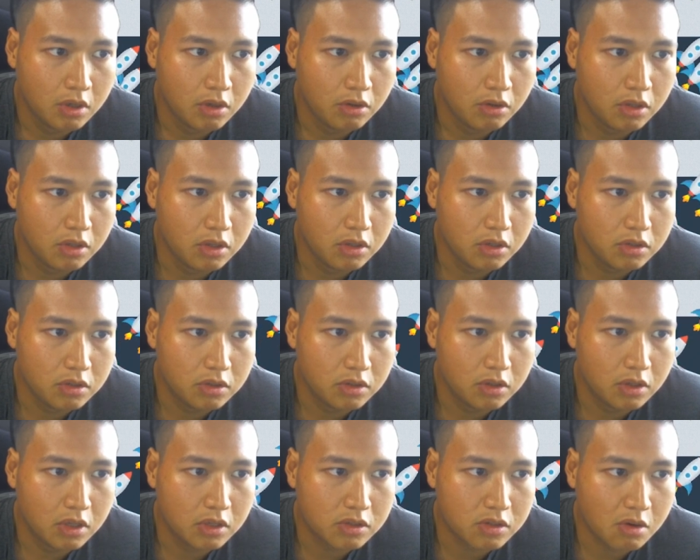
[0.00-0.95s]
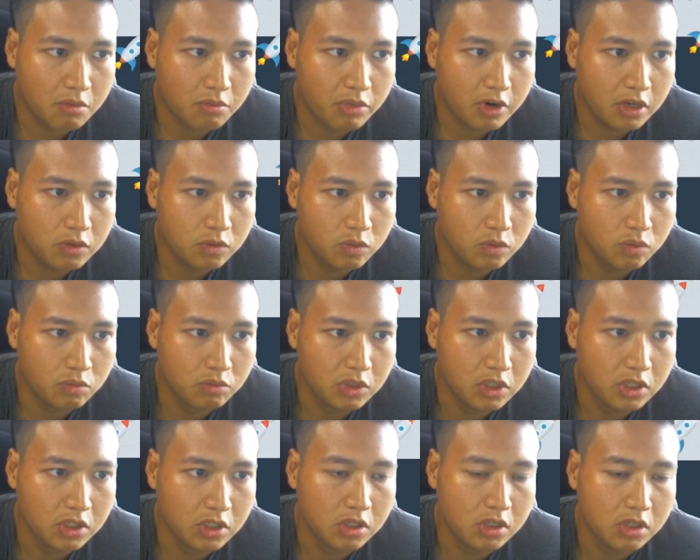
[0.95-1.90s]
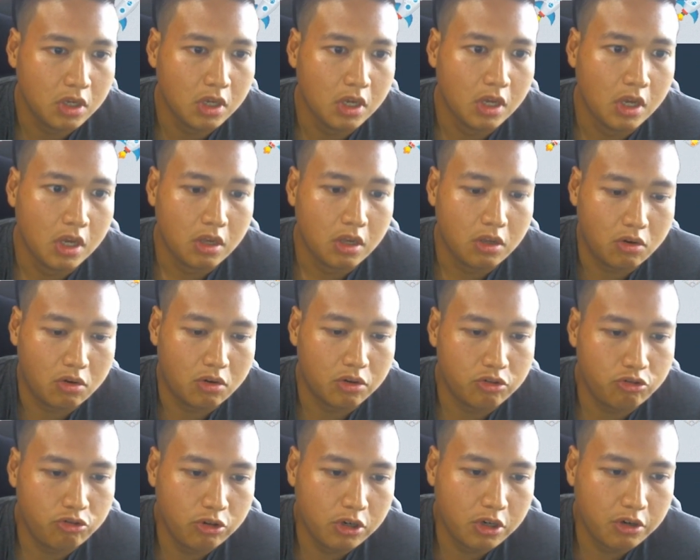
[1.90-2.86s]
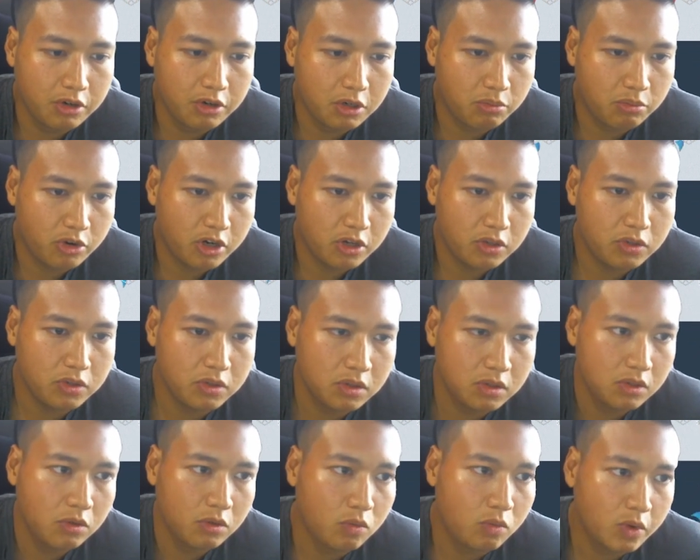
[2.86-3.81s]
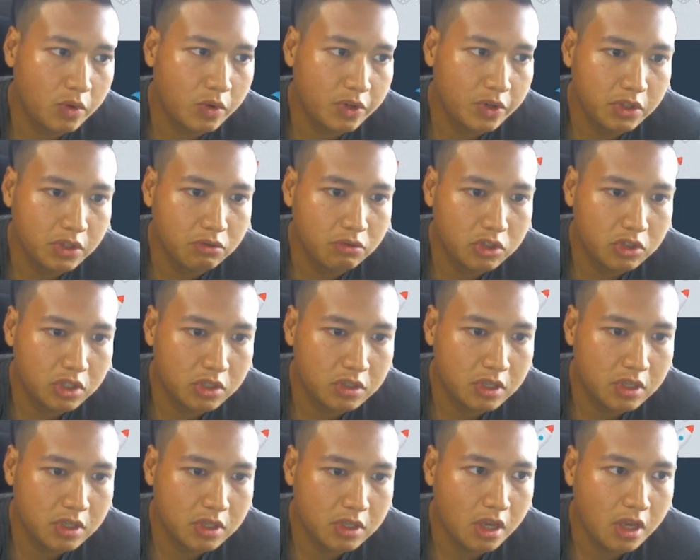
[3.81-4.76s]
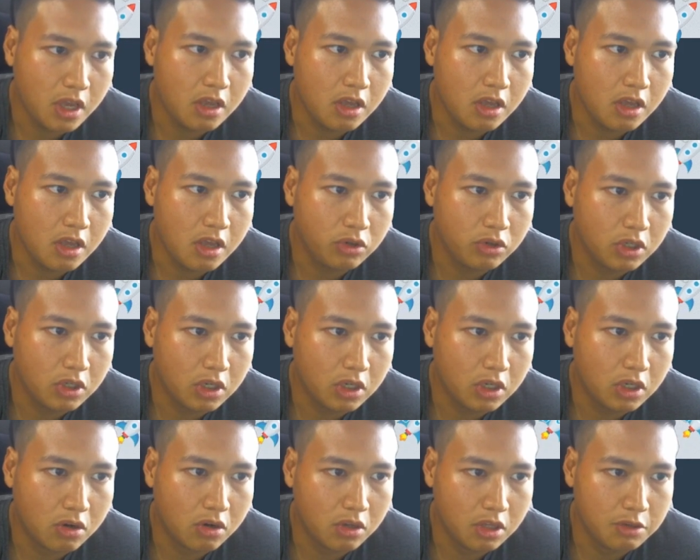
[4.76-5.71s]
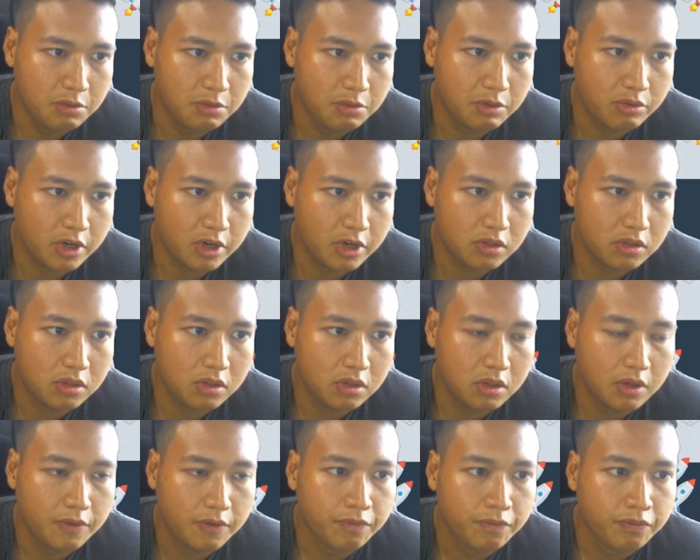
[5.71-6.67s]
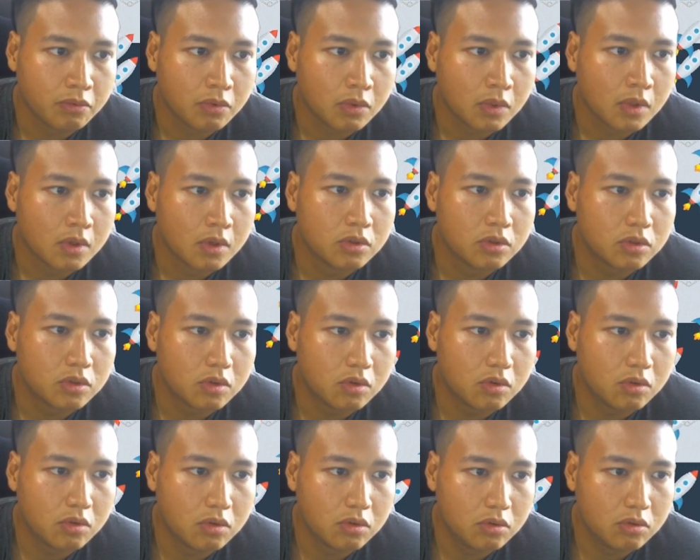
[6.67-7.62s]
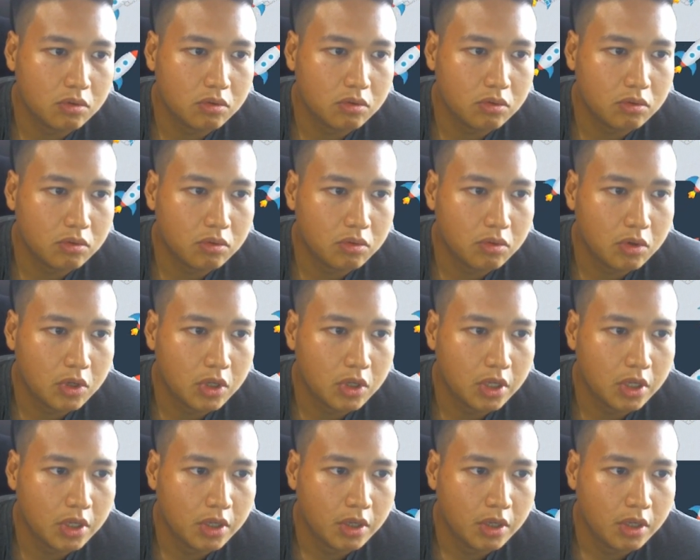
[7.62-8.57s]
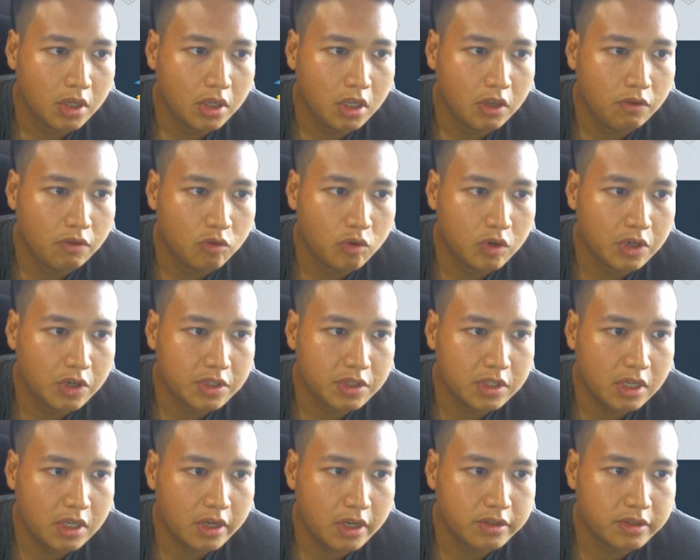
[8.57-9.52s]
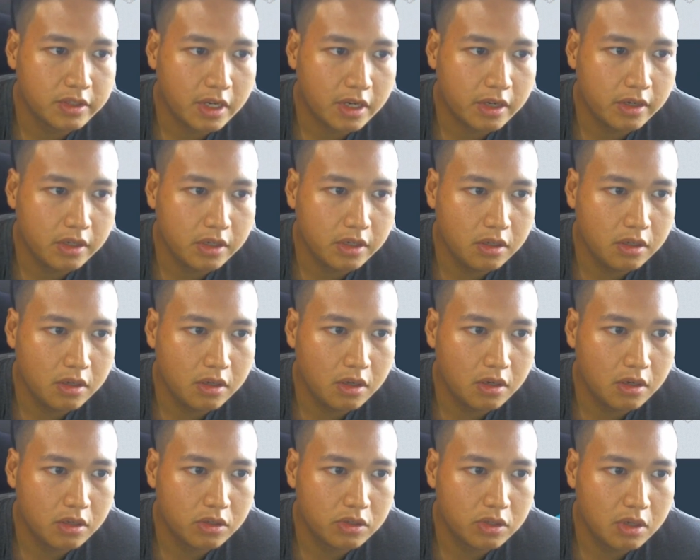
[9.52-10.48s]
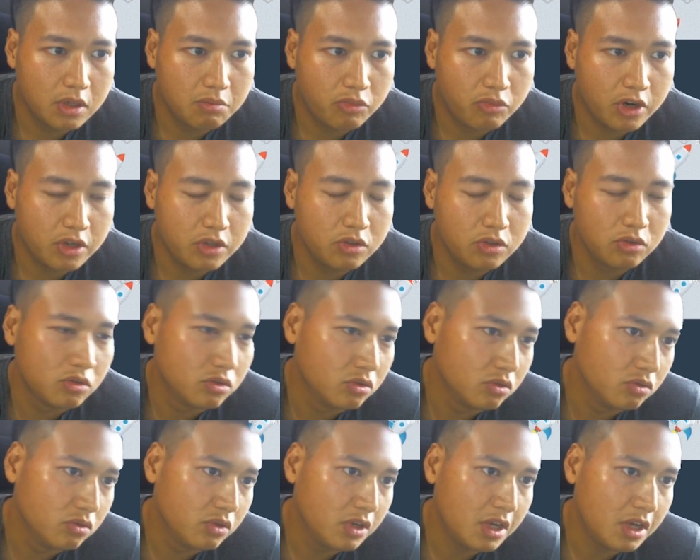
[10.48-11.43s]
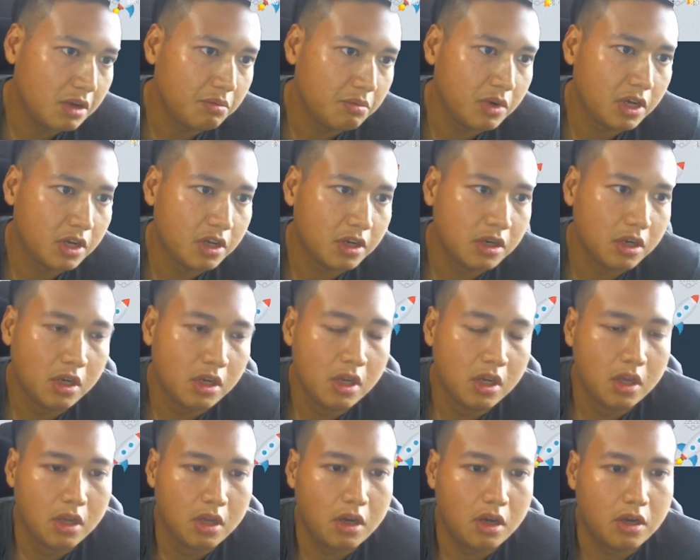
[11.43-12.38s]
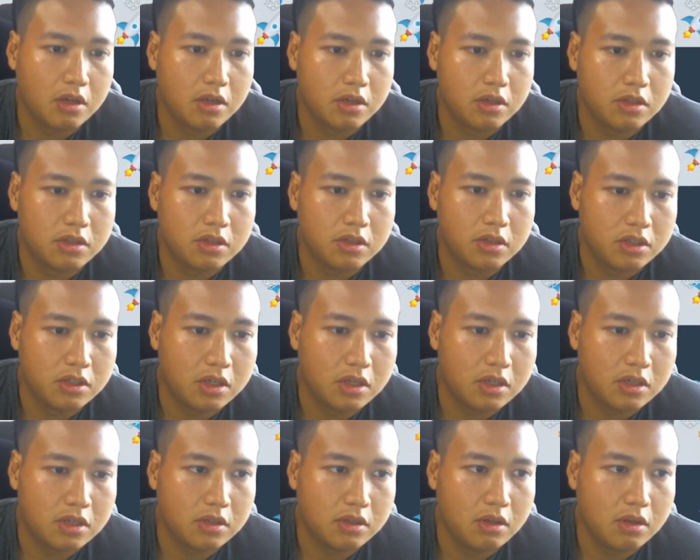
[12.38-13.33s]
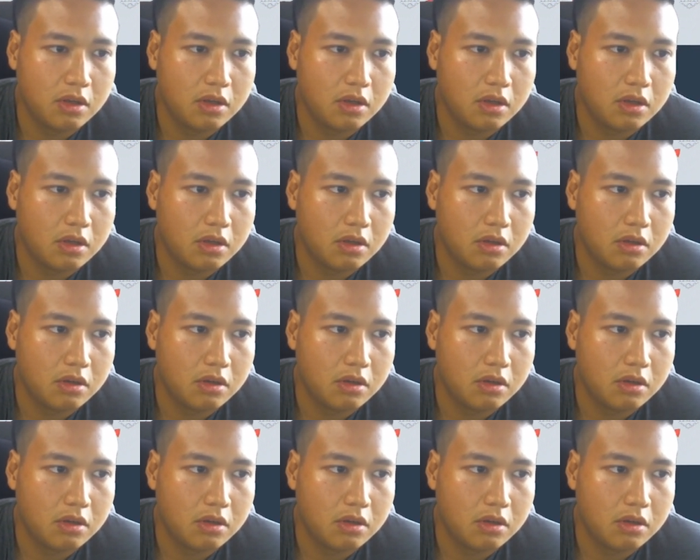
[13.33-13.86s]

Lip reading: The stop price would be your triggering price. Once it reaches there, it will trigger your limit price. So if you want to set exactly at the same price, you could do that, but I suggest that